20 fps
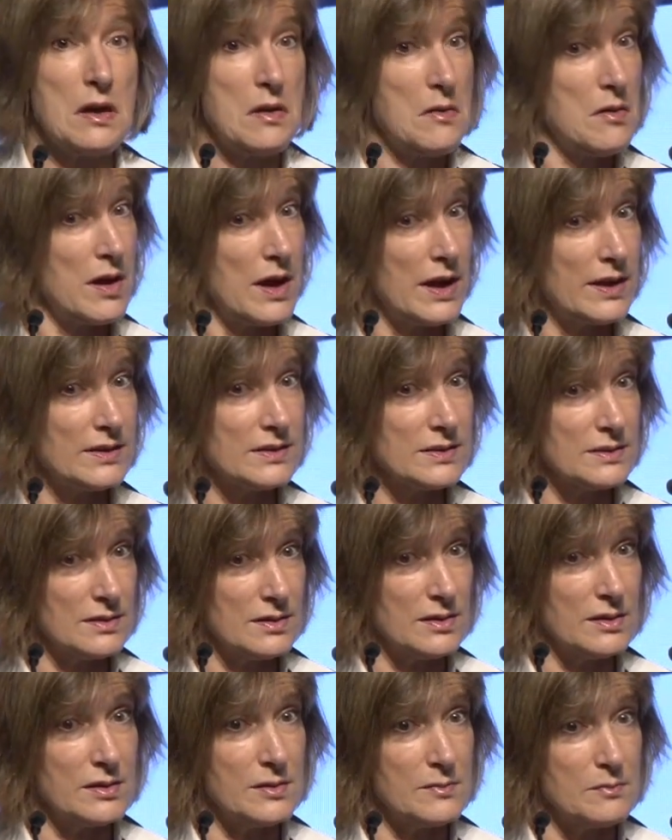and
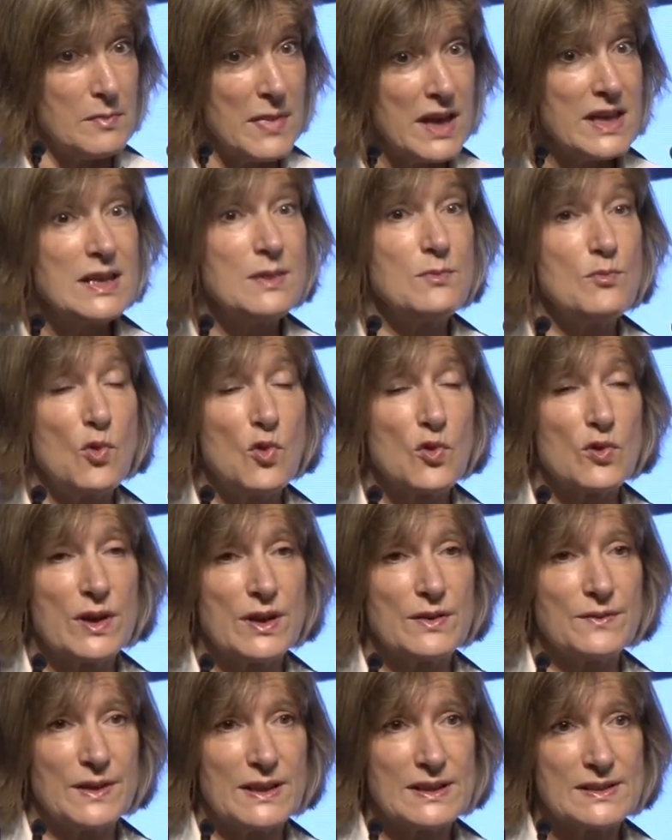many more
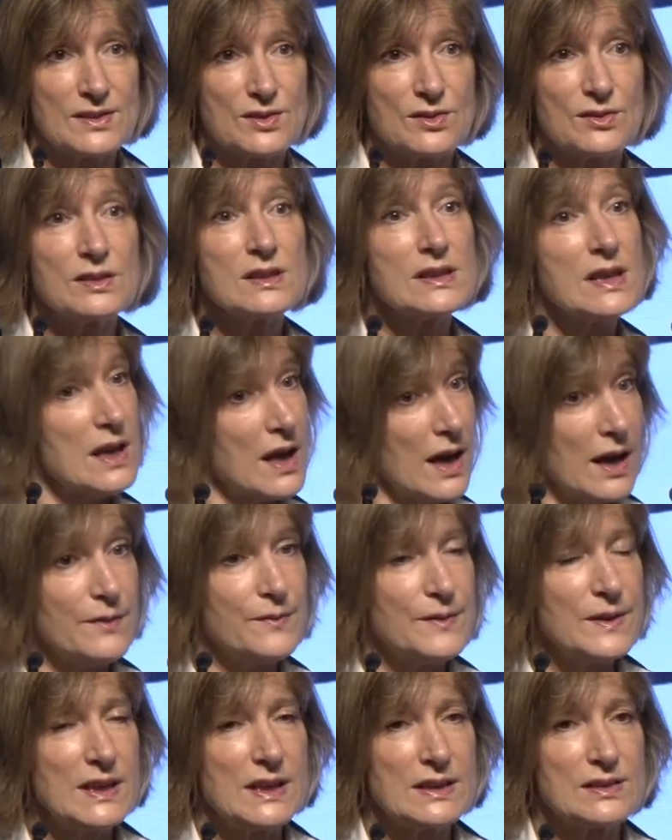investors. I
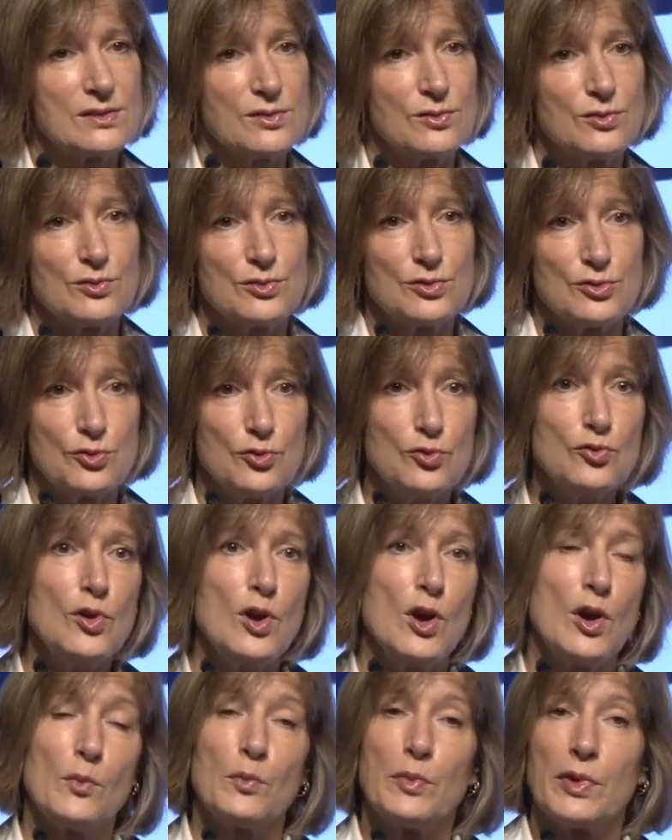think it's a good news,
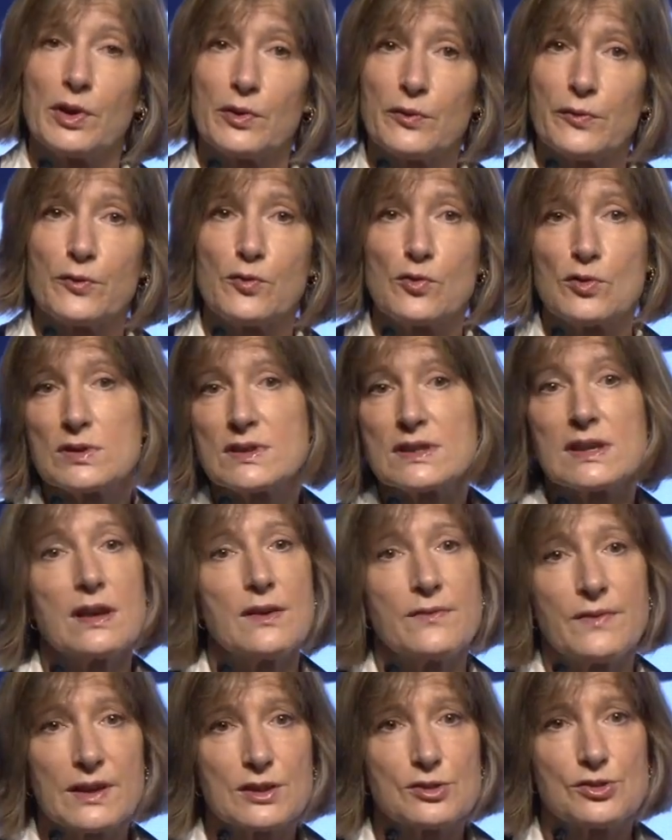but of course,
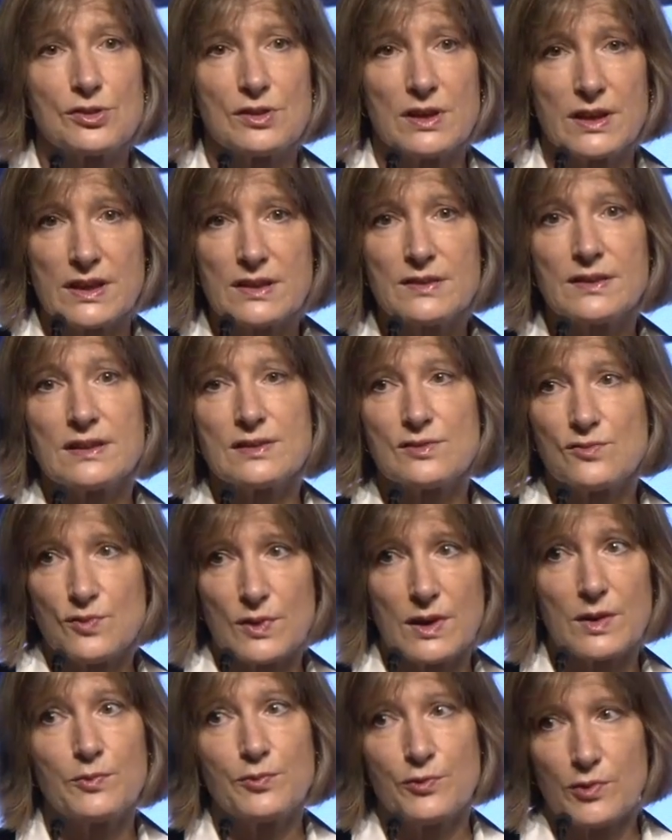eventually, this
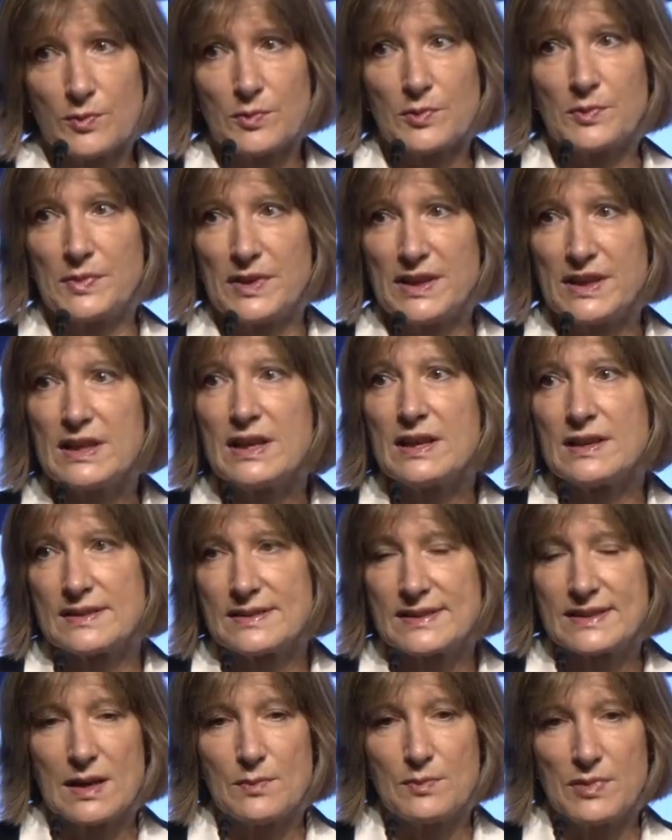will probably
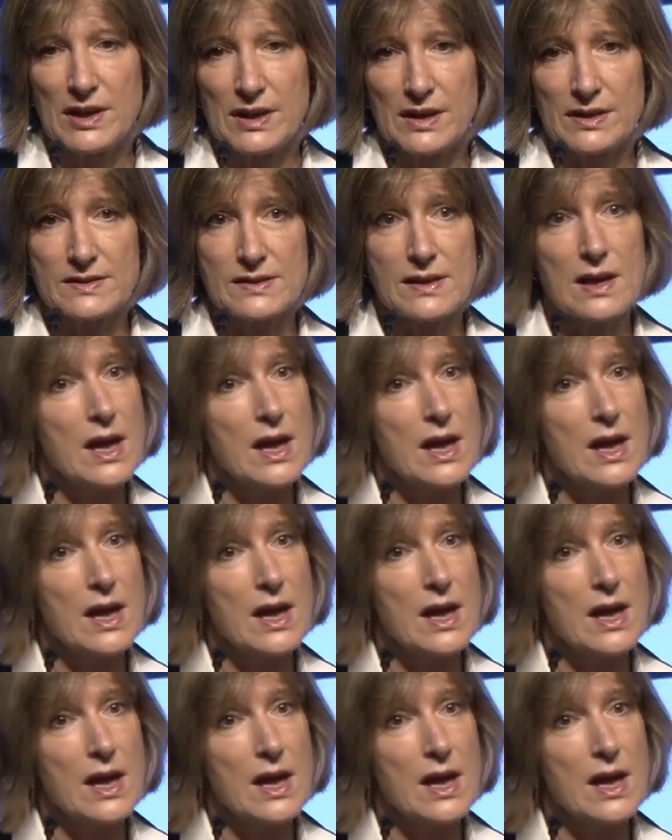stabilize.